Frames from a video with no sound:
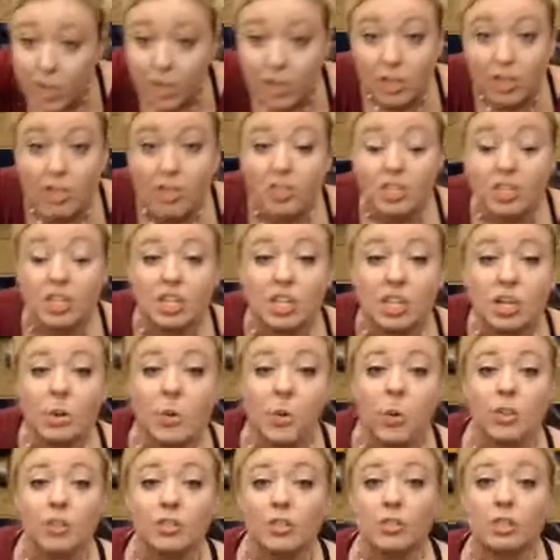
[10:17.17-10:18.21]
she
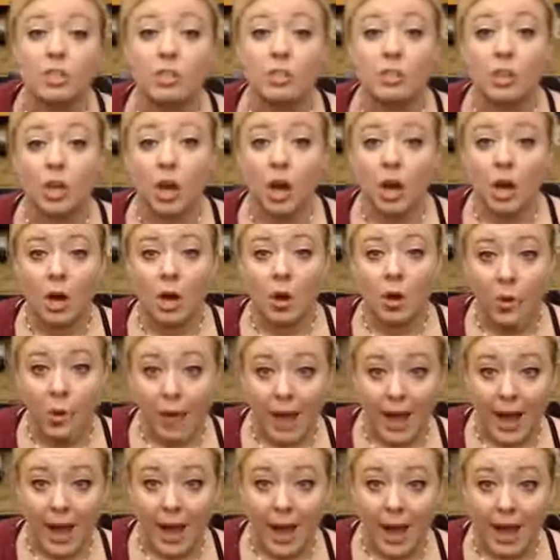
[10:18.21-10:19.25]
was so
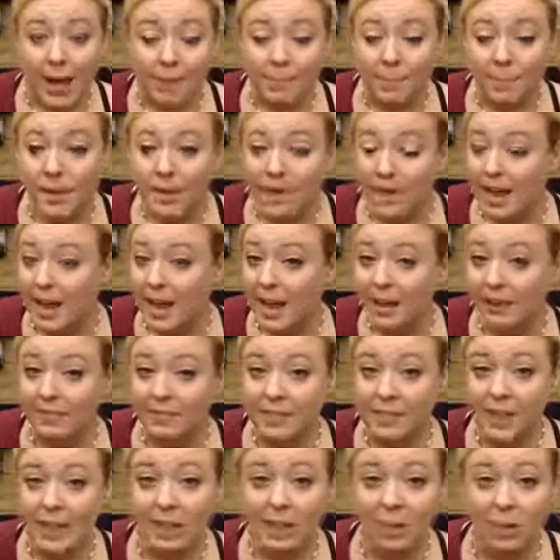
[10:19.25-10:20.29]
happy to have
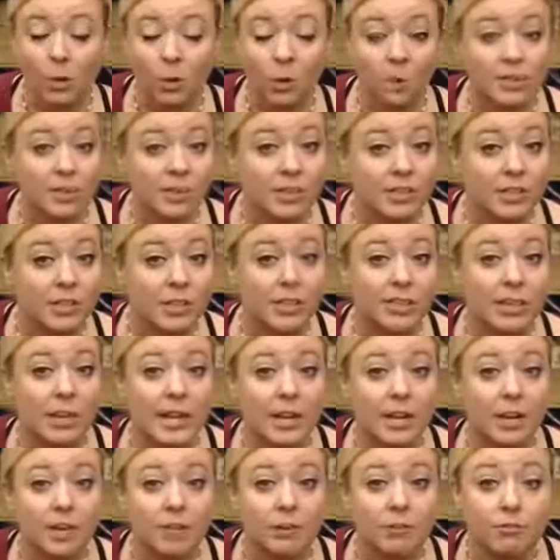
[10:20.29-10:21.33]
that gold so that they
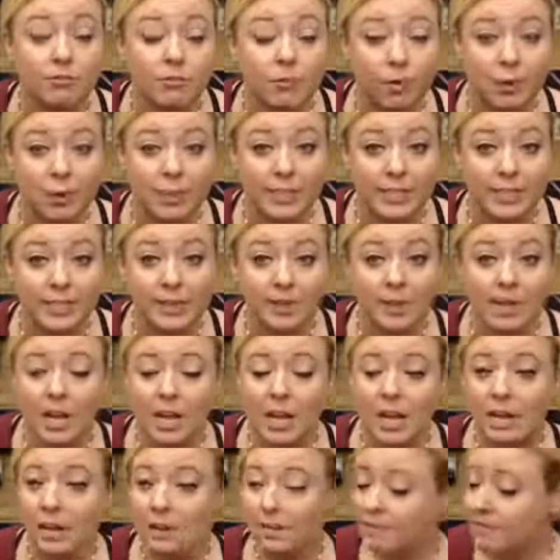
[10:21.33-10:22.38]
could afford to
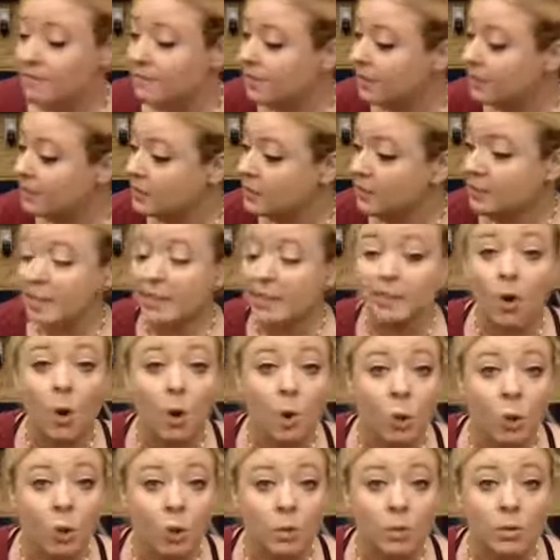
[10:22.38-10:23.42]
fix the
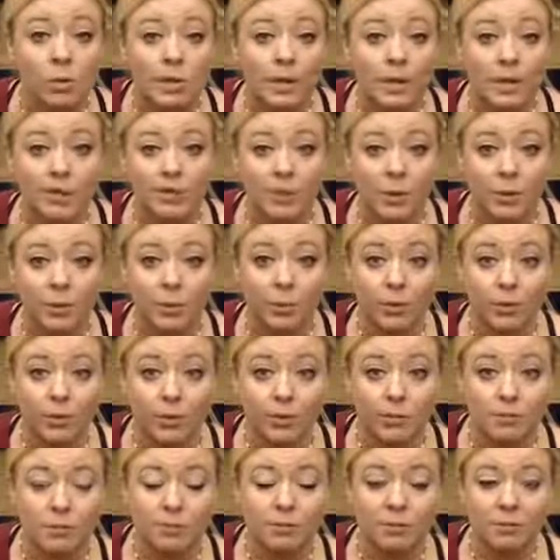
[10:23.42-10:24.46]
hole in the
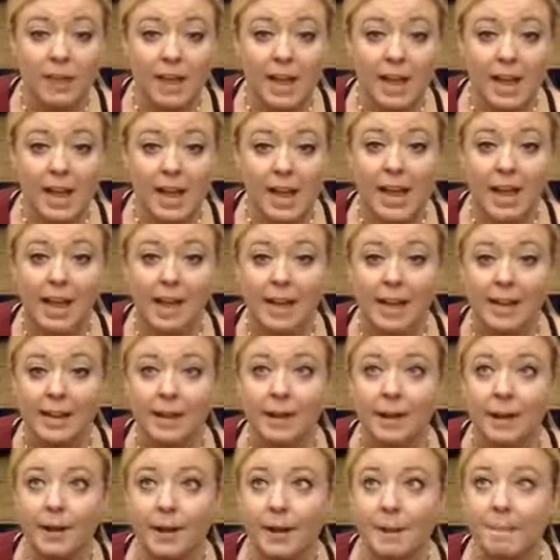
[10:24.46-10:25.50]
roof and
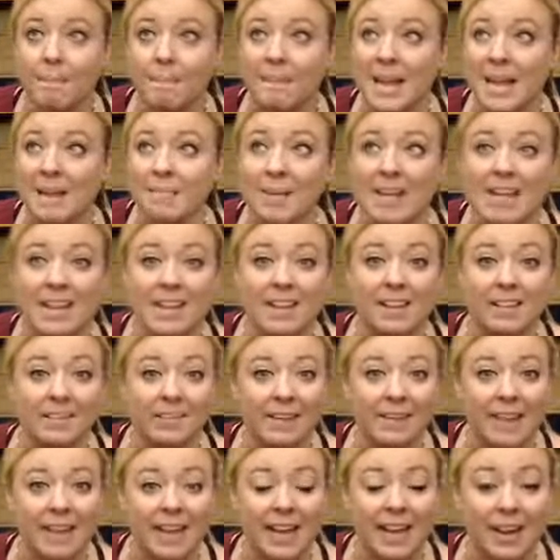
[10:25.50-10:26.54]
maybe
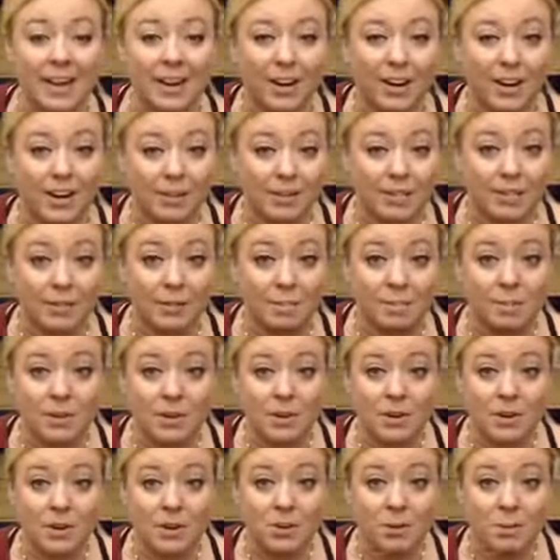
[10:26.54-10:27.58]
even get her some
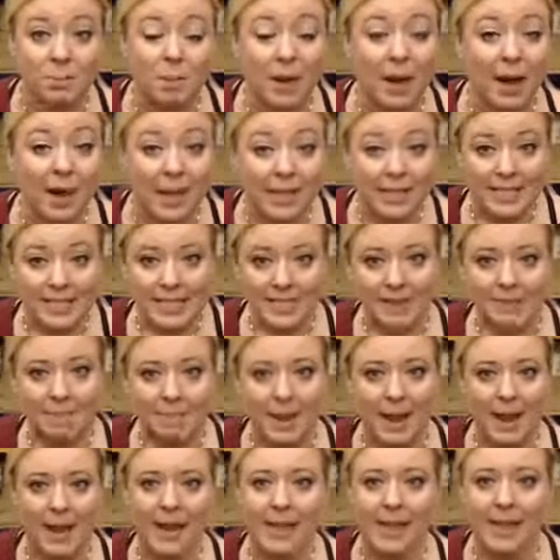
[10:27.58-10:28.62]
new pots and
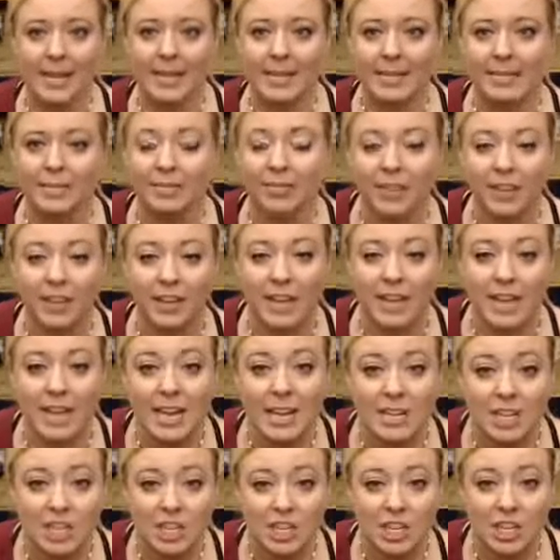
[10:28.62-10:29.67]
pans for the
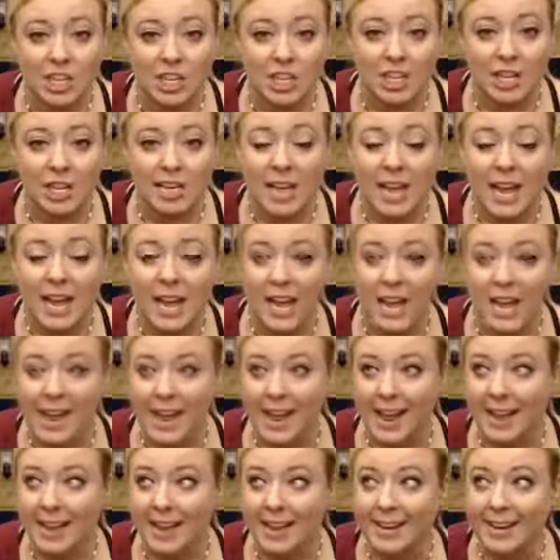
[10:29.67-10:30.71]
kitchen
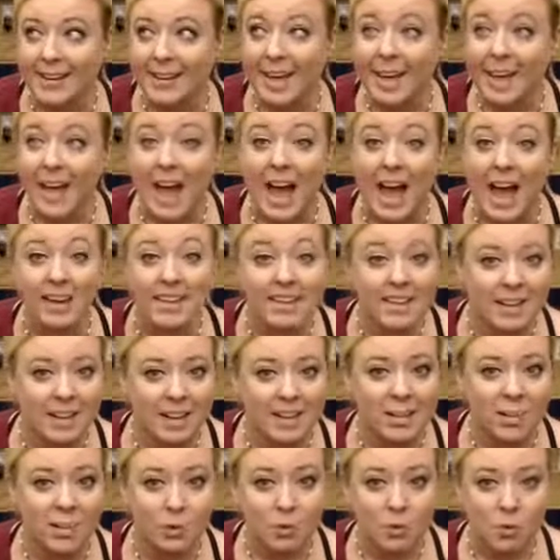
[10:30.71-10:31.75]
and a
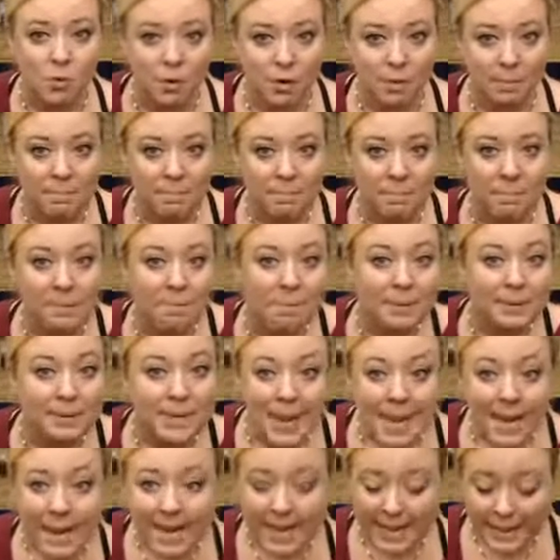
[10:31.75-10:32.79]
nice warm
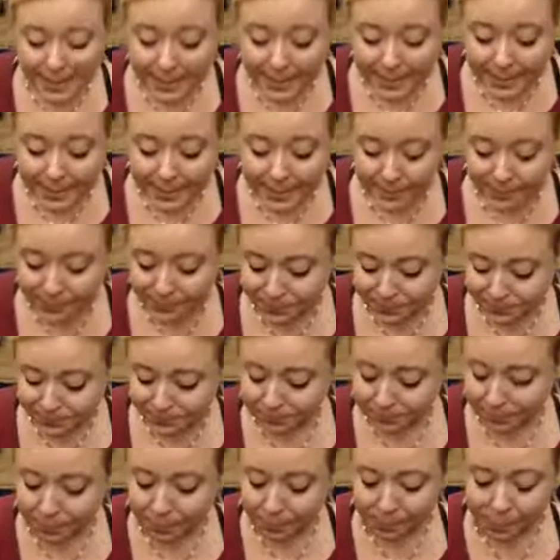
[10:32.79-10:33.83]
blanket.
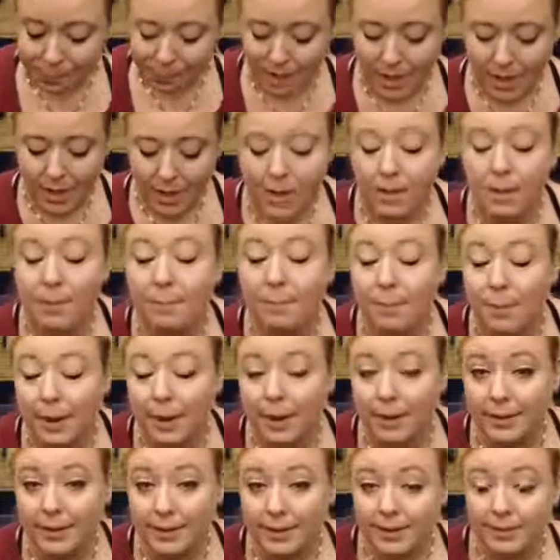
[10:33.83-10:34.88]

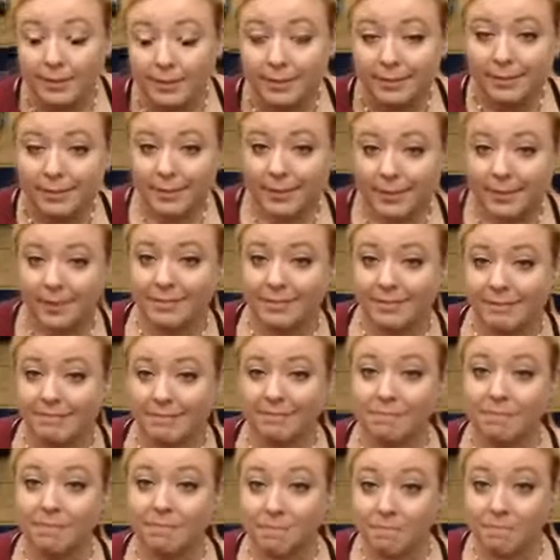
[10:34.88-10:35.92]
But
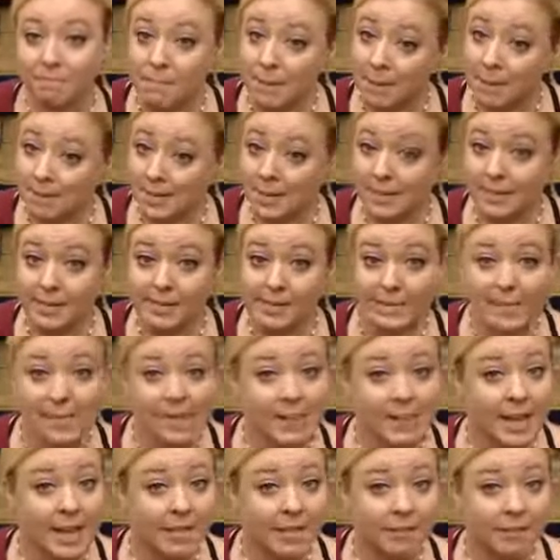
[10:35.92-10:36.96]
money doesn't
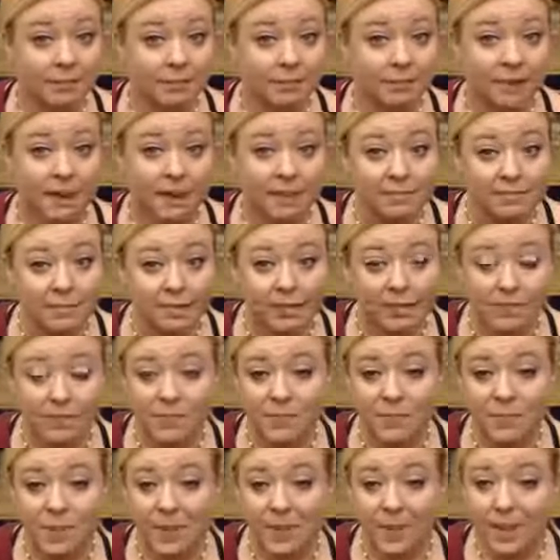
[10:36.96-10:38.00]
last forever.
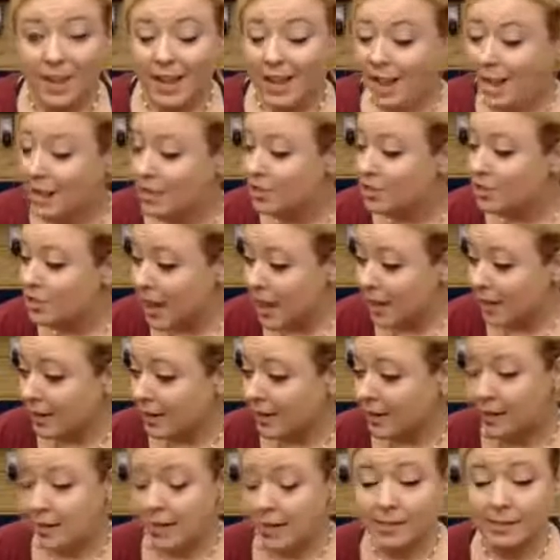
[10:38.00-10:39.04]
And Jack
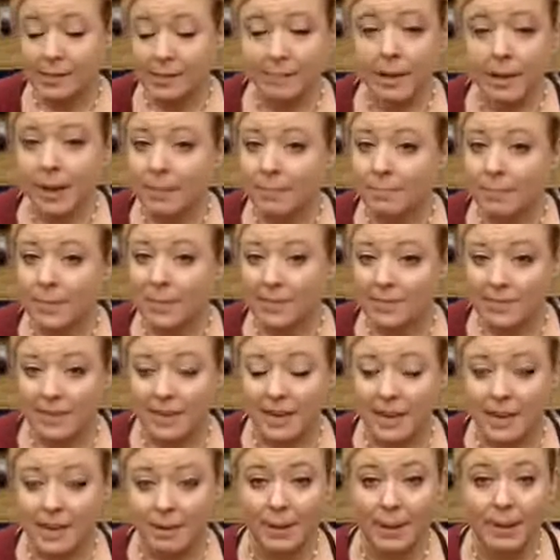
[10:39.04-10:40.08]
and his mom this
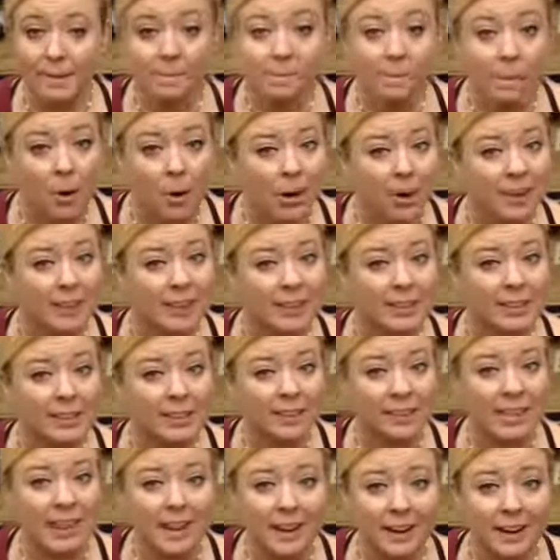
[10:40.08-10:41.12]
time had bought a
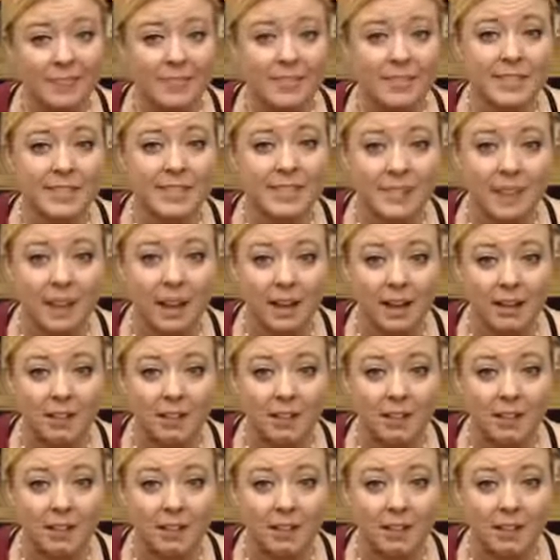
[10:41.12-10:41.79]
lot of stuff.